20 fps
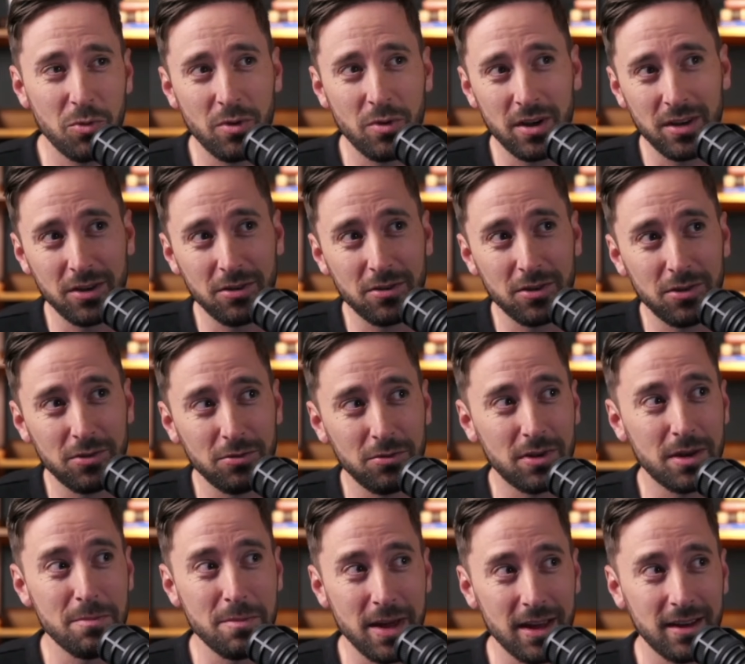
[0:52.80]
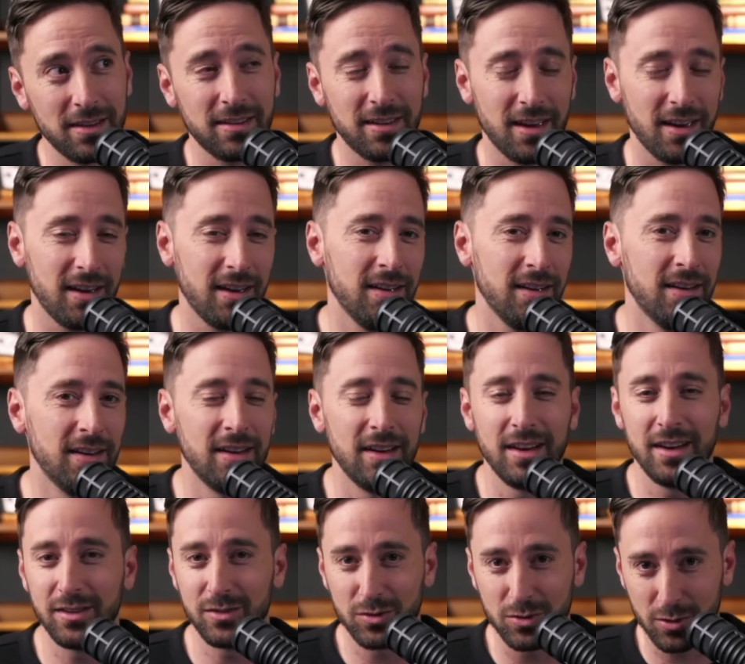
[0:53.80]
you want, you can do Command K
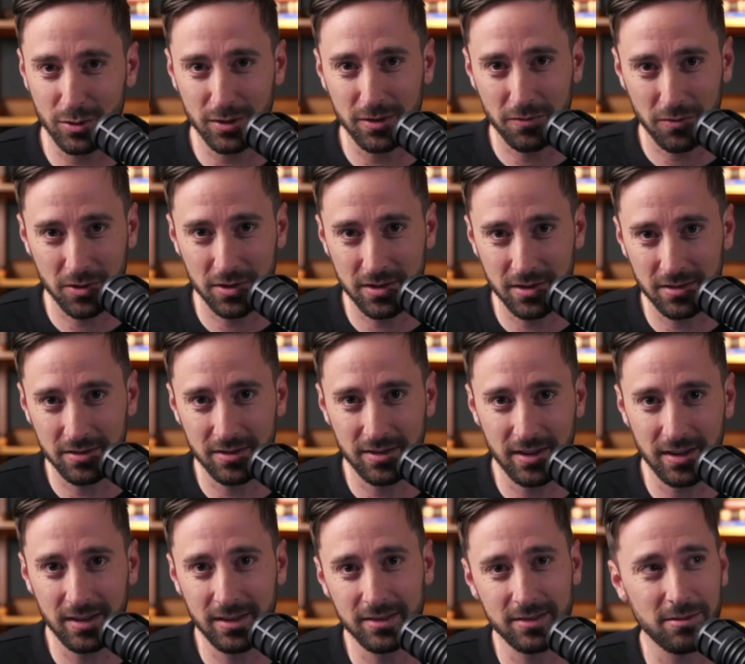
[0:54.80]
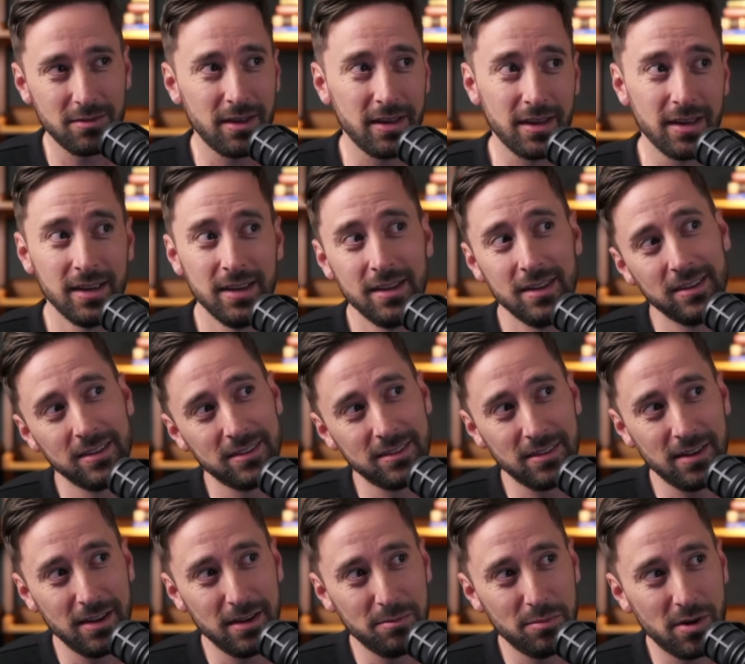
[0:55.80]
and search for certain things. So like
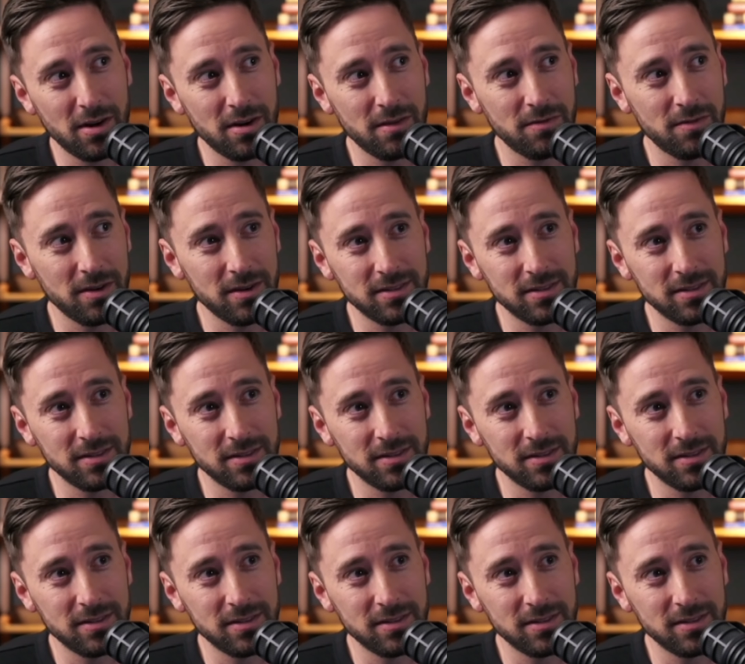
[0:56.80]
sidebar, for